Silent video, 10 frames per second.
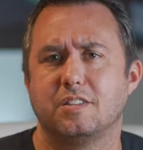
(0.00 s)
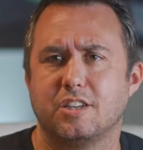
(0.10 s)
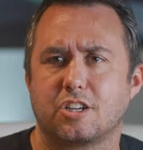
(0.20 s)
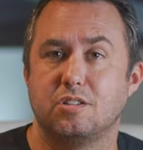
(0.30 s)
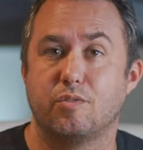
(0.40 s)

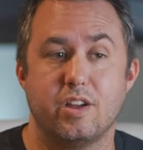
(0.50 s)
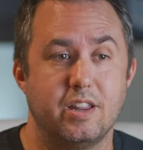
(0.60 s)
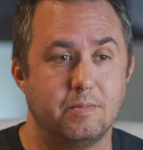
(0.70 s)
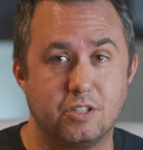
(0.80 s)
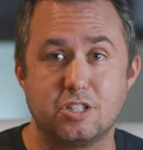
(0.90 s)
section of
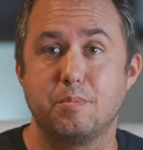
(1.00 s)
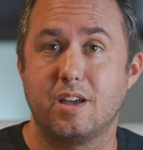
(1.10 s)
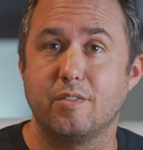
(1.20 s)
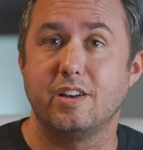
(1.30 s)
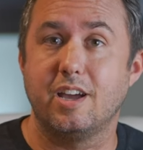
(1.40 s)
Reddit just about
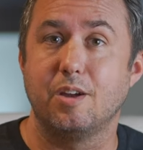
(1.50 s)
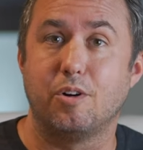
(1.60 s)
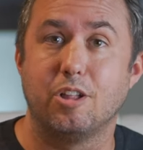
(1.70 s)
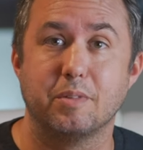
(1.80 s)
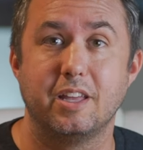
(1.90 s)
every night
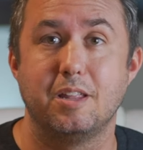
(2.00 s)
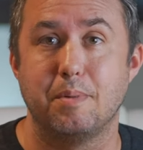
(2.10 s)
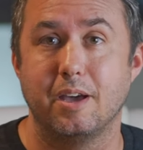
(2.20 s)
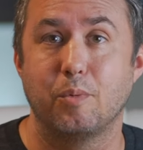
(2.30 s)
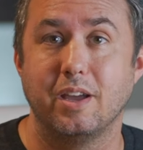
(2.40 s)
while I'm laying in
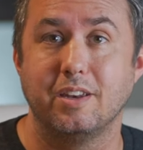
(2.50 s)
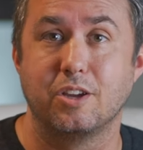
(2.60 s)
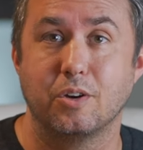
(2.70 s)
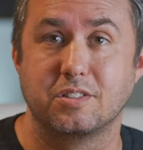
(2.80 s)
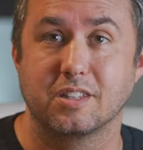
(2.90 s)
bed waiting to
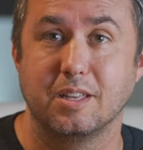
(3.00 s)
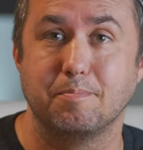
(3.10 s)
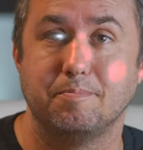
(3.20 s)
go to sleep.